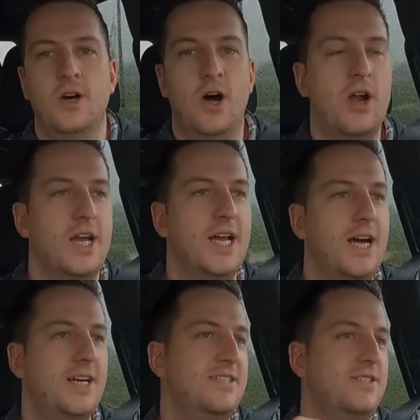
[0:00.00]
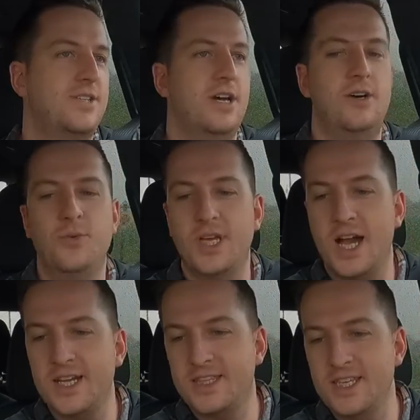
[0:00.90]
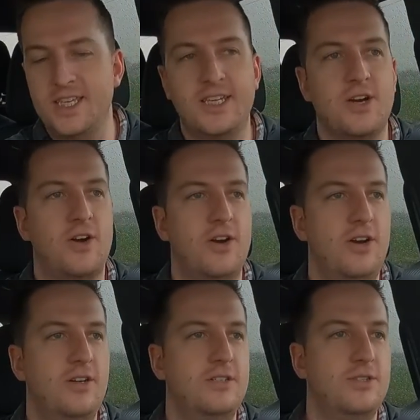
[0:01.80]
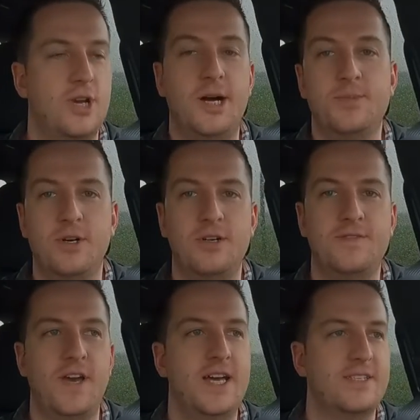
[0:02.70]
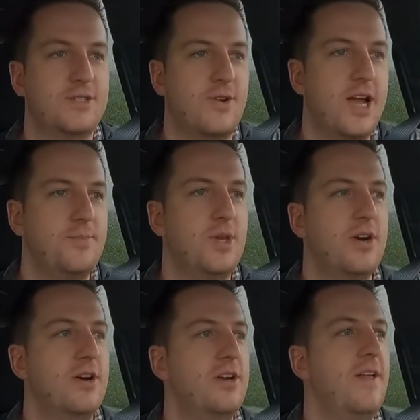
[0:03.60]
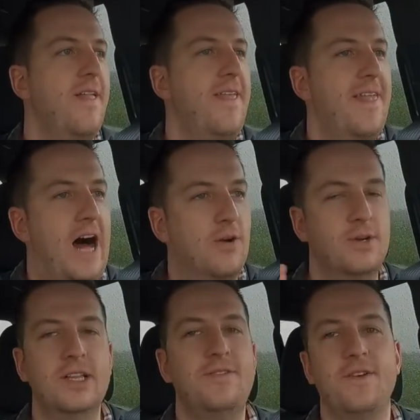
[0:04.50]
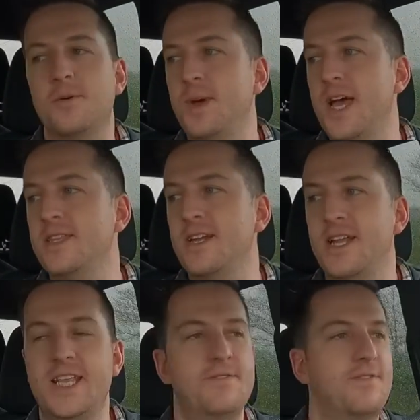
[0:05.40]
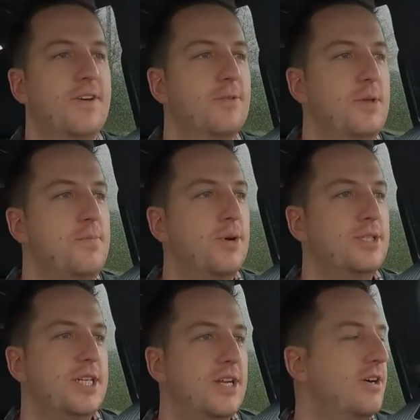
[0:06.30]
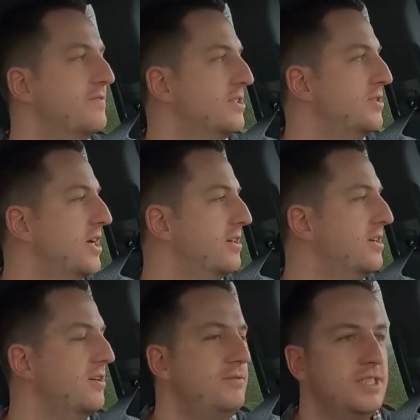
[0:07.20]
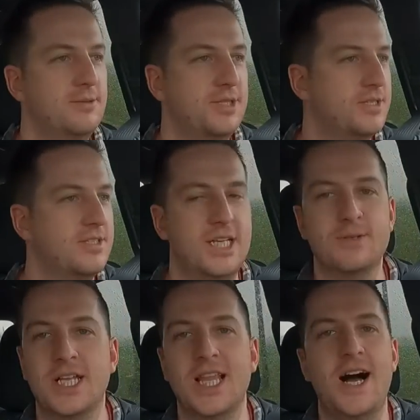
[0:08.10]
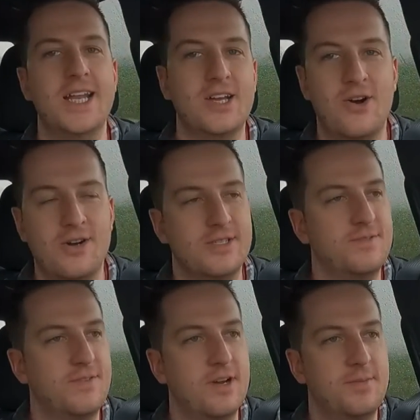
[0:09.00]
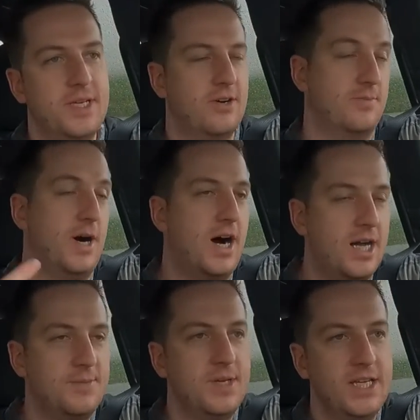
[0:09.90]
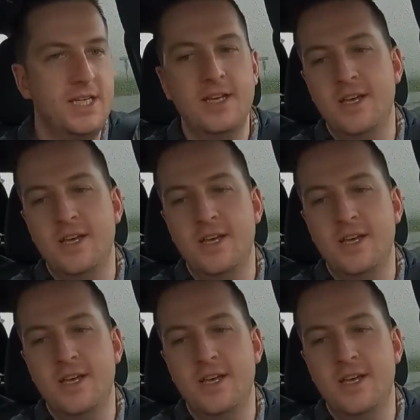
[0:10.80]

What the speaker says: All right guys, so we got the car dropped off at the scrapyard. I really feel bad that I didn't film me pushing it off the trailer. It was just, there was a line of cars in front of me or behind me,